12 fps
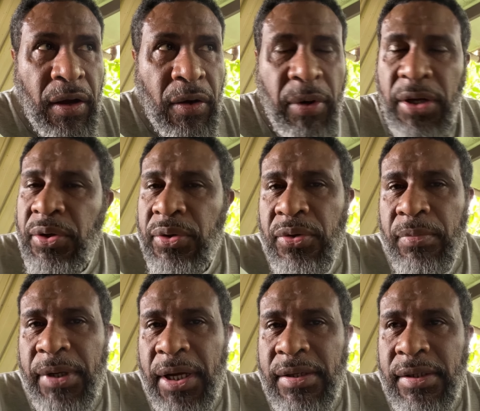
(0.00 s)
what YouTube
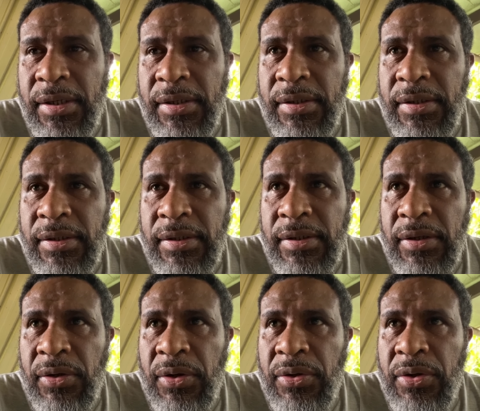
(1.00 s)
does is,
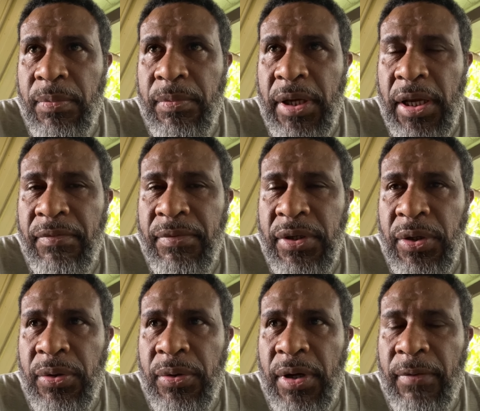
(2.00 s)
YouTube gives
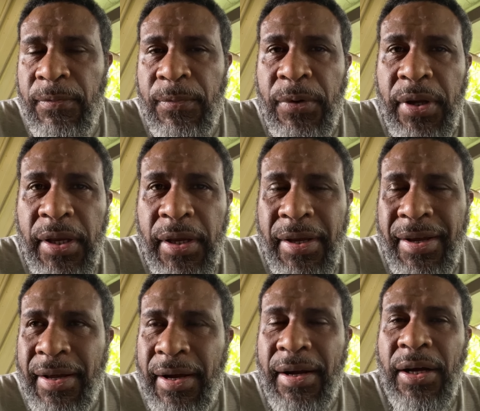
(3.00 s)
you a free
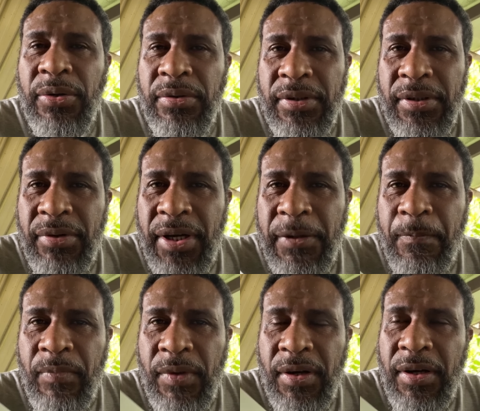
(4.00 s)
account, right?
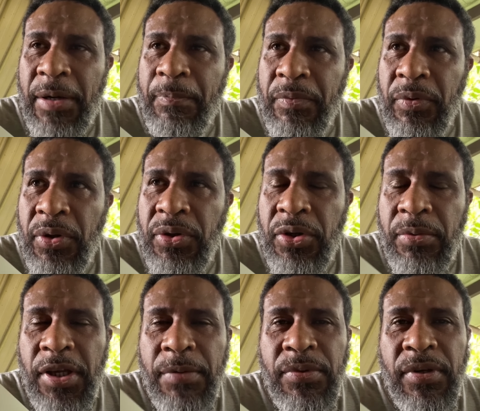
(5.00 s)
YouTube
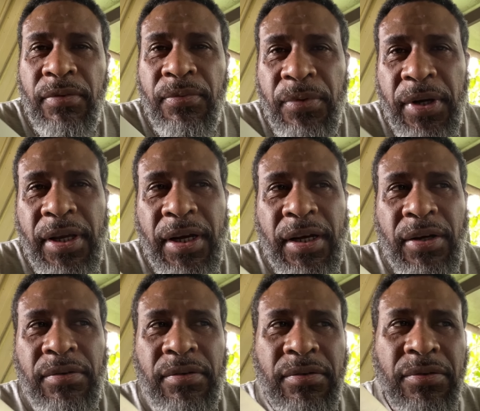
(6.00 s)
gives you a free
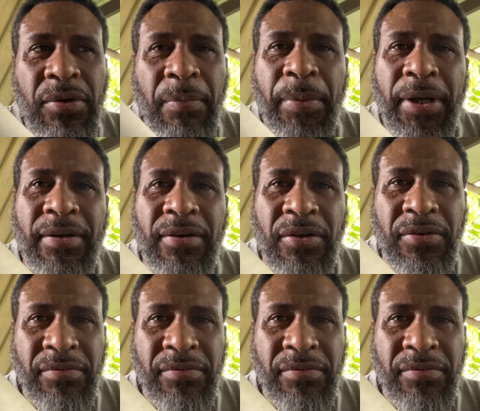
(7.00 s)
account to open